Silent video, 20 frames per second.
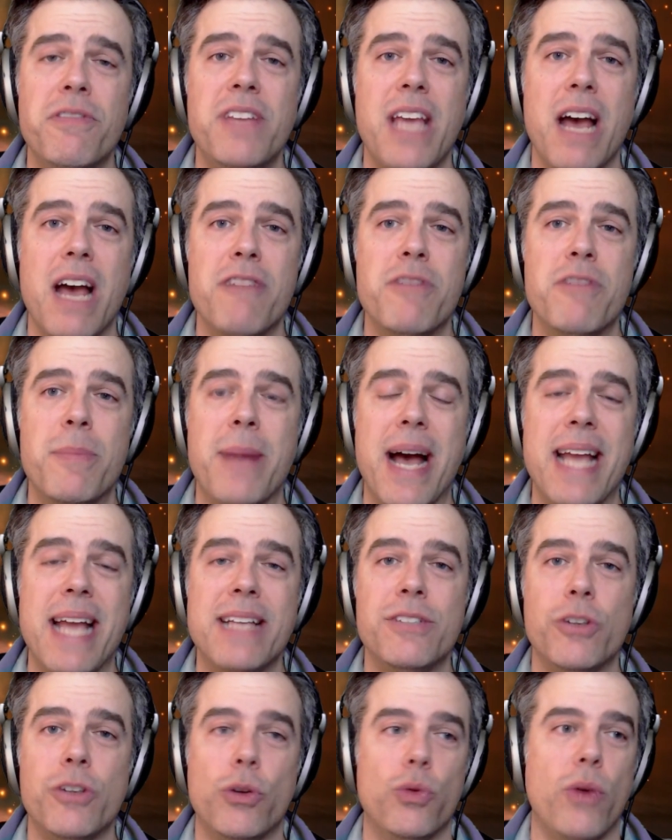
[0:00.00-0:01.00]
Yavimaya
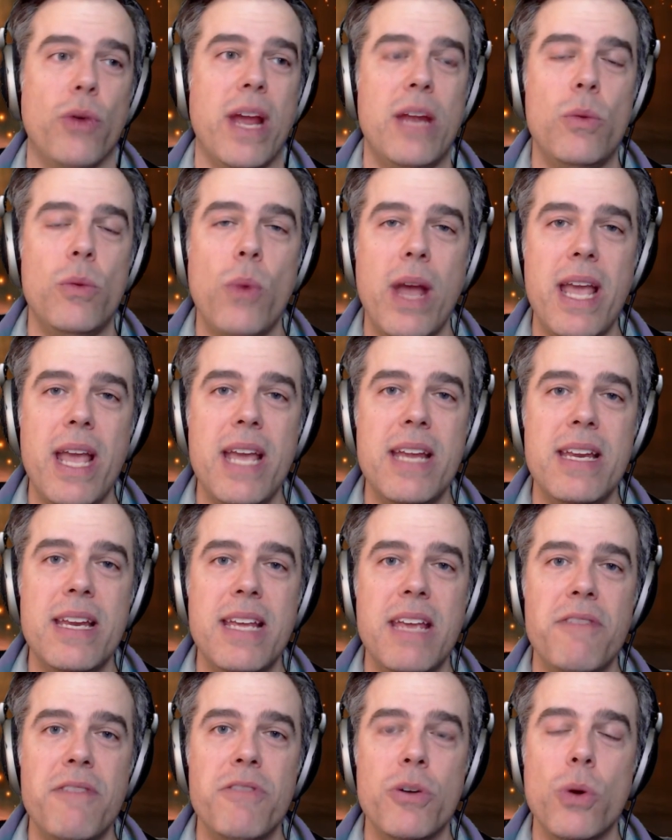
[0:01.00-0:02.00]
is a great way to
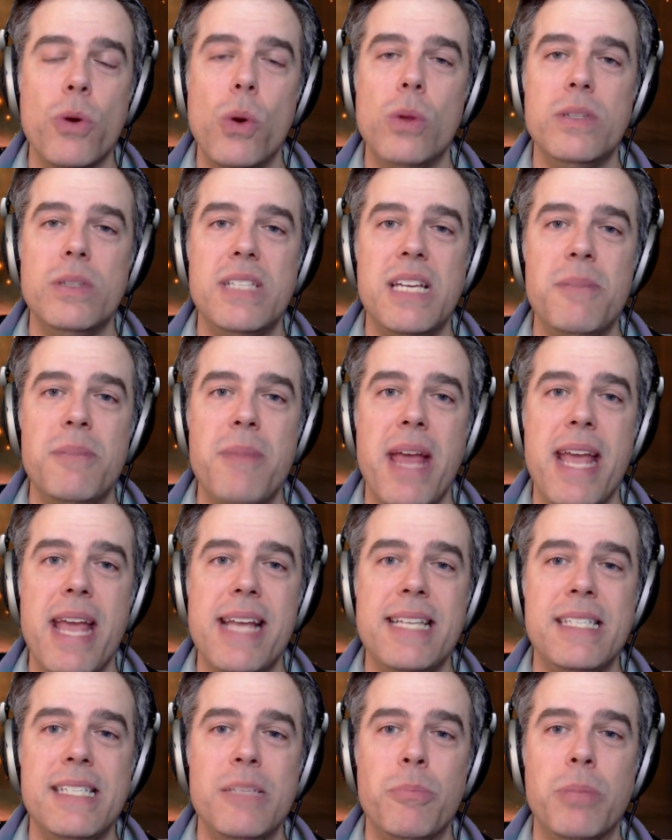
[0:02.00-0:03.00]
give your whole team
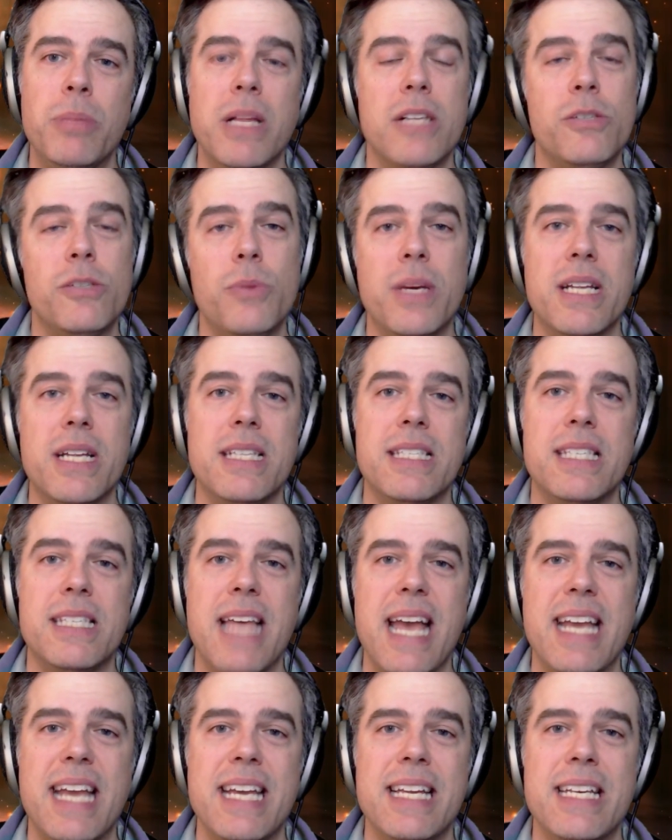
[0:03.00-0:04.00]
haste, plus we can
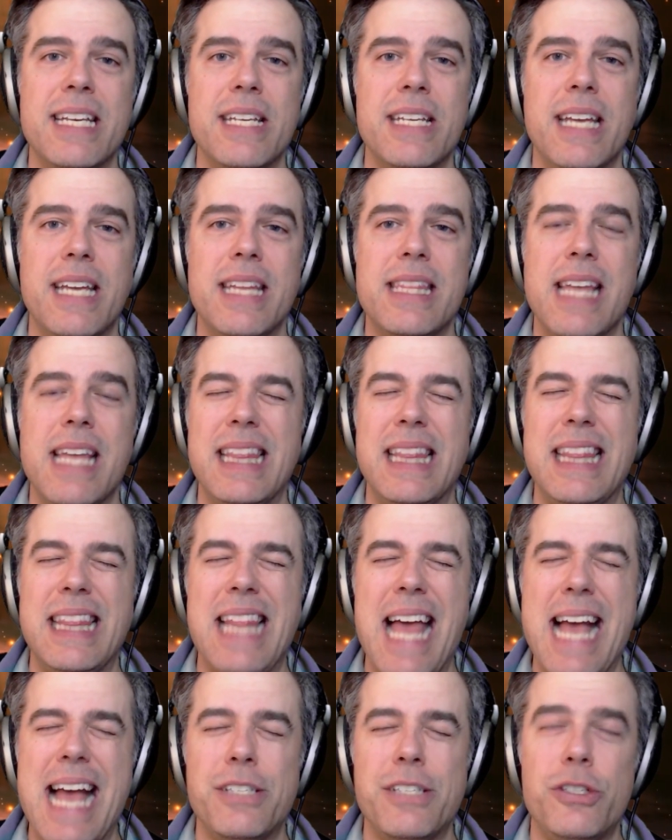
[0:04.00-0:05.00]
sack it and to get that
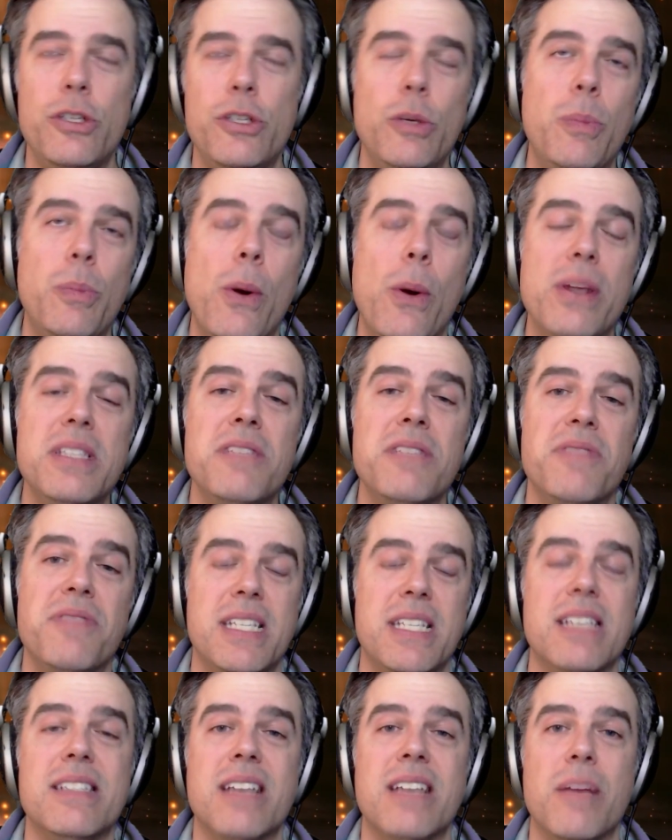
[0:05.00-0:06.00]
last 2 points if it
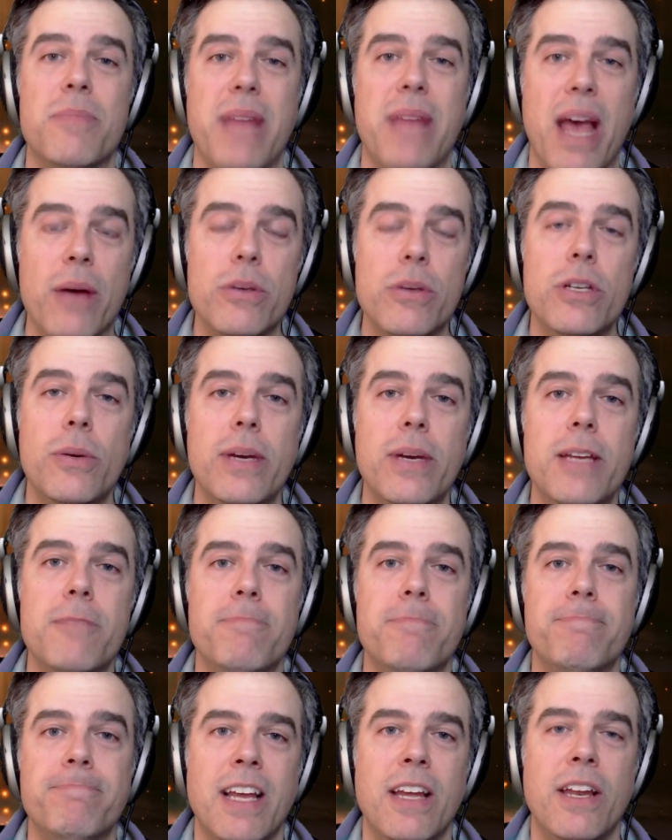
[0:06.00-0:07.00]
does come down to it.
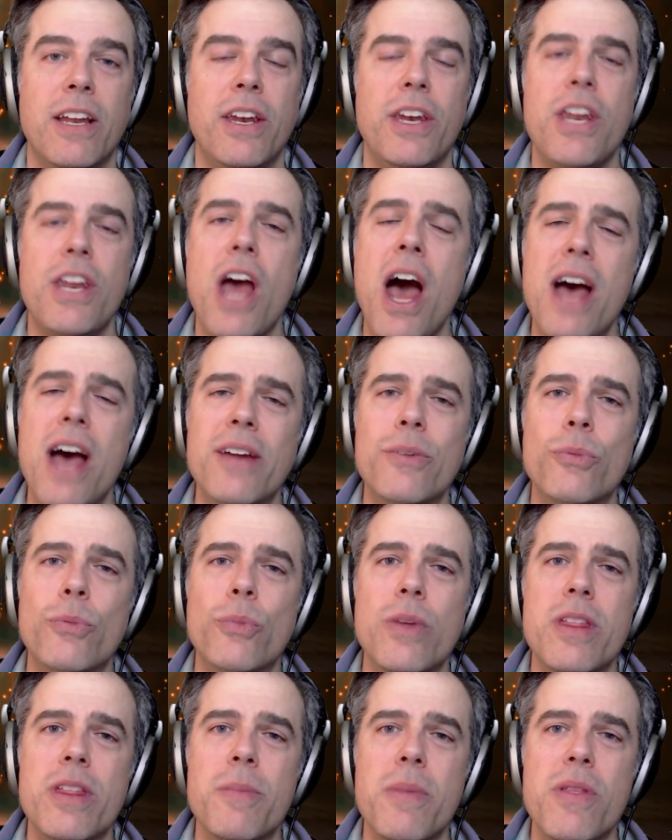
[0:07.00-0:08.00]
Not
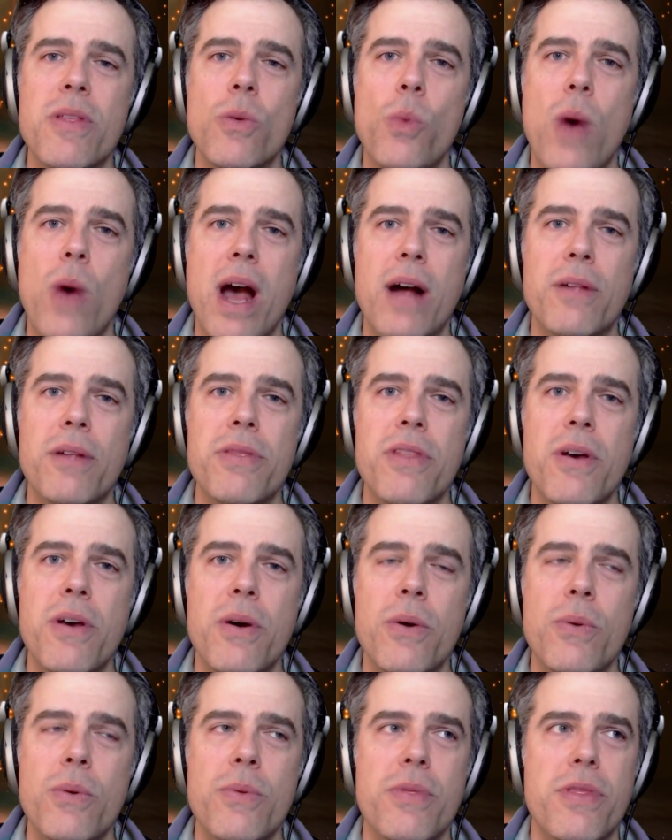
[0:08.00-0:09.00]
Rhythm of the Wild
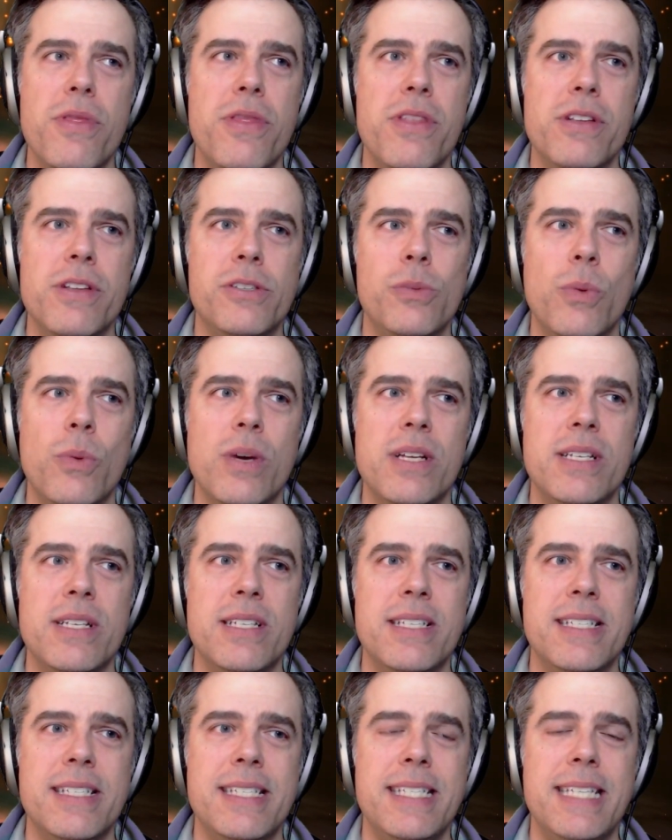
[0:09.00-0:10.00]
though. This
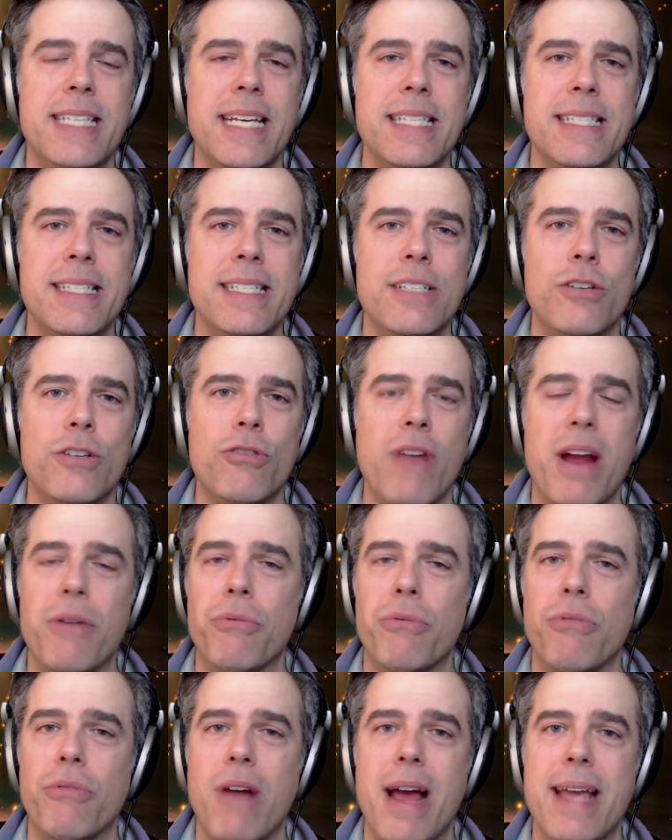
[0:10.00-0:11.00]
one doesn't
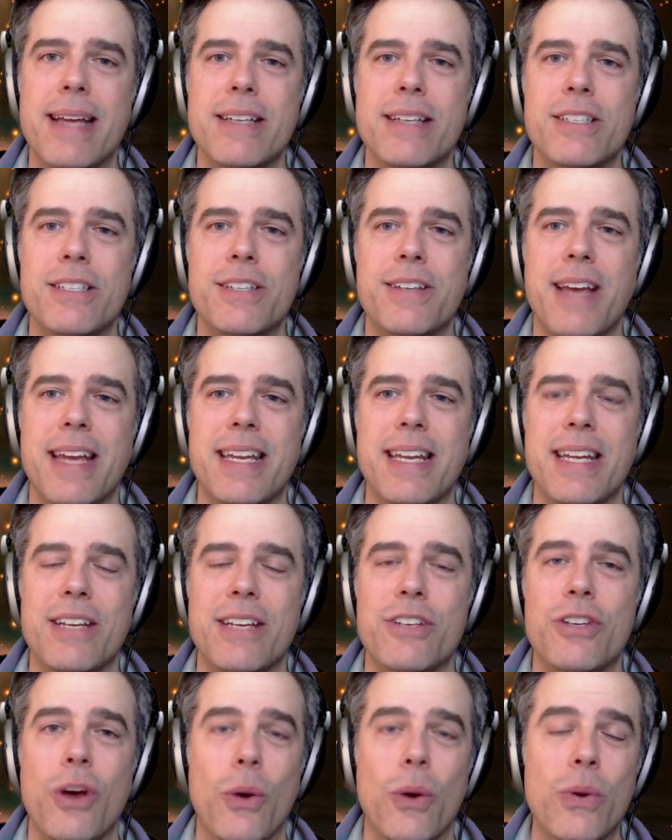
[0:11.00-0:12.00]
grant Riot to any
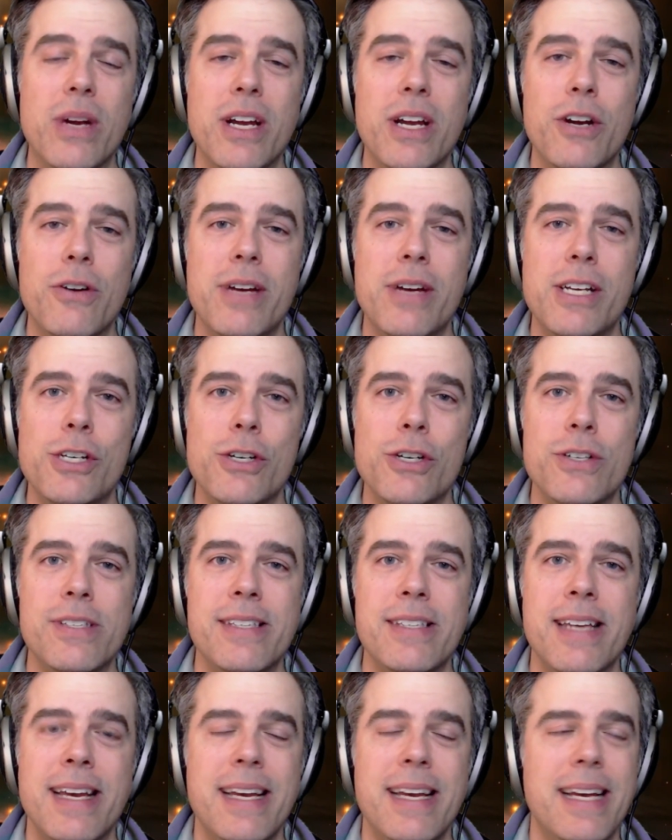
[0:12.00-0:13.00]
token
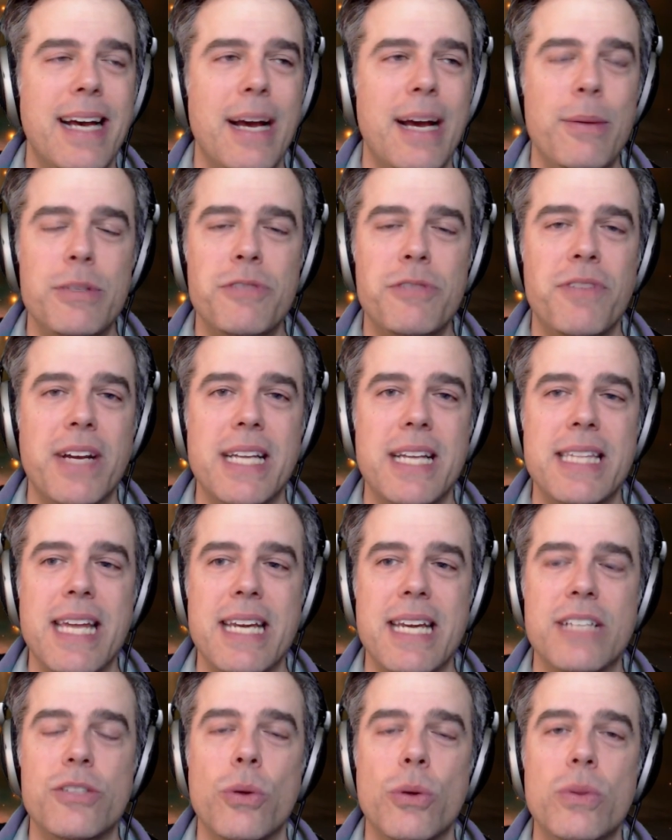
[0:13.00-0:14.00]
creatures. I always forget
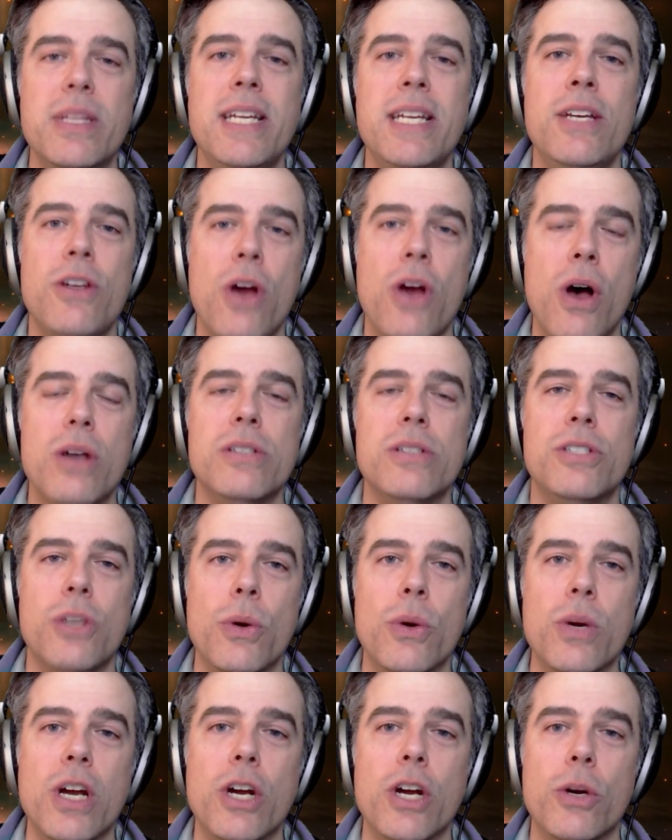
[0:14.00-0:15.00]
that. It's only
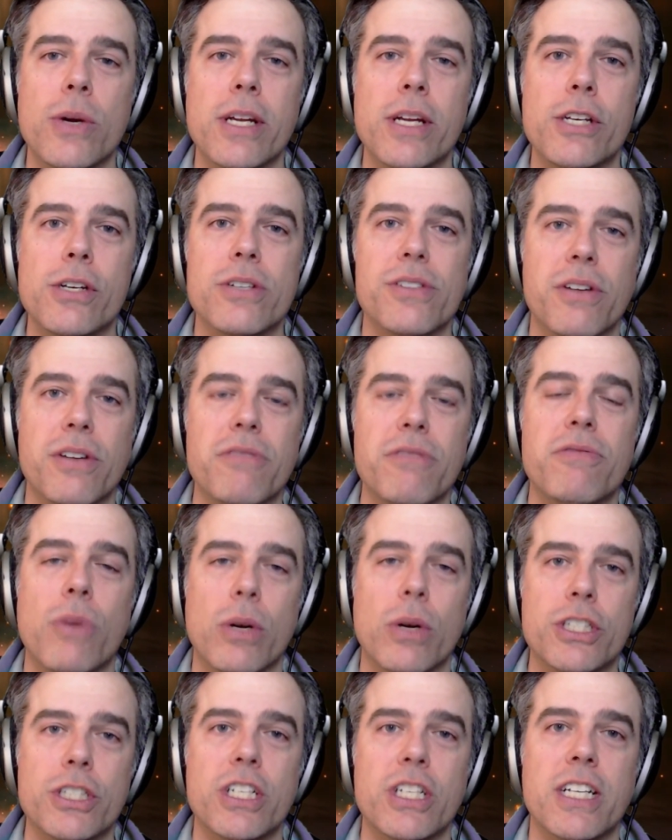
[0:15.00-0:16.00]
non-token creatures,
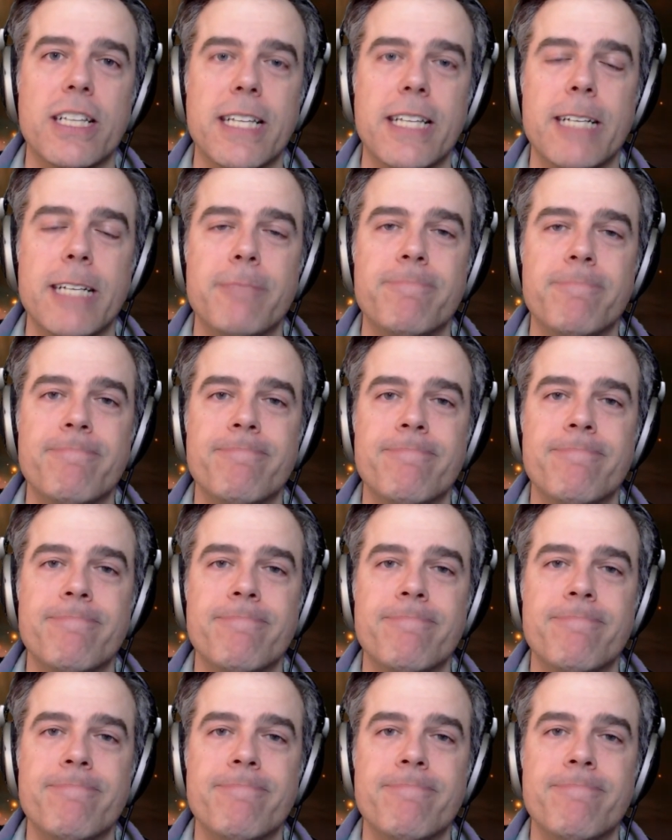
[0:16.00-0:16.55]
unfortunately.